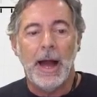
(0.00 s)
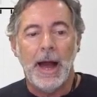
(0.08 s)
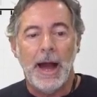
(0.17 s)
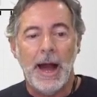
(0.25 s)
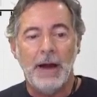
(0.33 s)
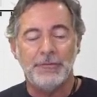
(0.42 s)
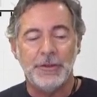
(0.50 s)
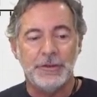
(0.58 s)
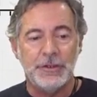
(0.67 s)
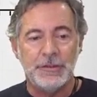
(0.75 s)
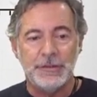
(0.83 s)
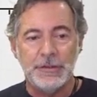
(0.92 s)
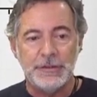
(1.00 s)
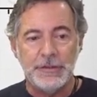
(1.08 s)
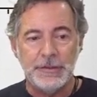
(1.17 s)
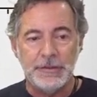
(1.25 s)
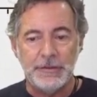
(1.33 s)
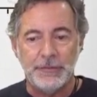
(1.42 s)
After
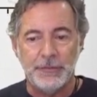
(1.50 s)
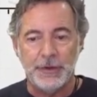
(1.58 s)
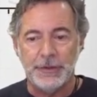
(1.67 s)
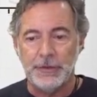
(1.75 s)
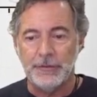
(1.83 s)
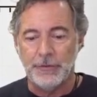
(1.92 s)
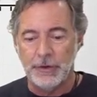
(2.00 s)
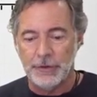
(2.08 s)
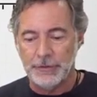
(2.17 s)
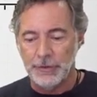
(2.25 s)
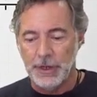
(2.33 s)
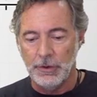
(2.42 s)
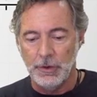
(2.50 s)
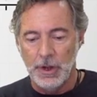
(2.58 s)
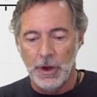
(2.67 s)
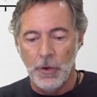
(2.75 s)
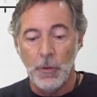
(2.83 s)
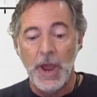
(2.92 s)
this first
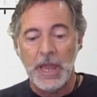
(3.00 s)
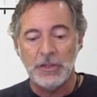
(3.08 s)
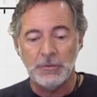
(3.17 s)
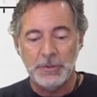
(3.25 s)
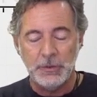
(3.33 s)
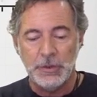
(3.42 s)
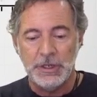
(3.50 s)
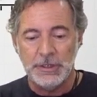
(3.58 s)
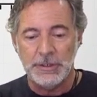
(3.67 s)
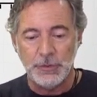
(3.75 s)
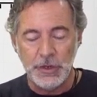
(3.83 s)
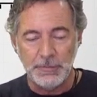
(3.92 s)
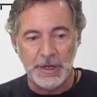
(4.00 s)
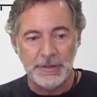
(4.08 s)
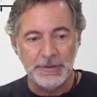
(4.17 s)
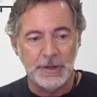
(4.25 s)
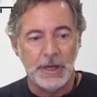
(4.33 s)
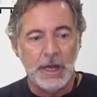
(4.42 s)
range between
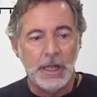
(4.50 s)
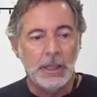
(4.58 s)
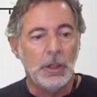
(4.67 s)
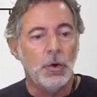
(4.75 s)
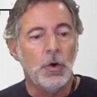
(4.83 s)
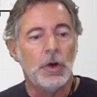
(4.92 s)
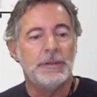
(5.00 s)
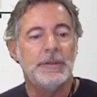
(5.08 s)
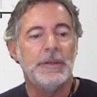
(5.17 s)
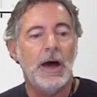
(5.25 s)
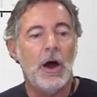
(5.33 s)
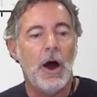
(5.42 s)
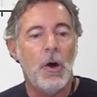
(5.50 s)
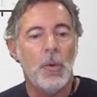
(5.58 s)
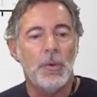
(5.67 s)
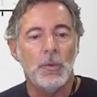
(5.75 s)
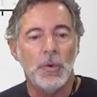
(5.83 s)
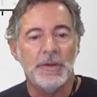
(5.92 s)
treatments, look,
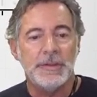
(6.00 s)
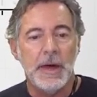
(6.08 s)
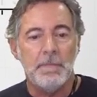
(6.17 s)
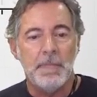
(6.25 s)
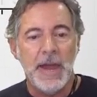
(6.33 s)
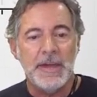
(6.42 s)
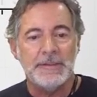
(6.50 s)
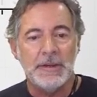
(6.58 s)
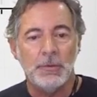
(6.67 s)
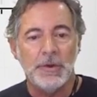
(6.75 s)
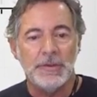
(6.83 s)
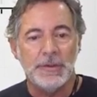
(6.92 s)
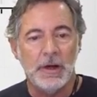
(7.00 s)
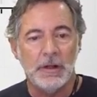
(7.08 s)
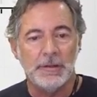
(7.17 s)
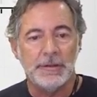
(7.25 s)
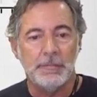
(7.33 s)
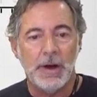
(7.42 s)
was amazing
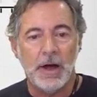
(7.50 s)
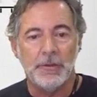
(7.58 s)
results about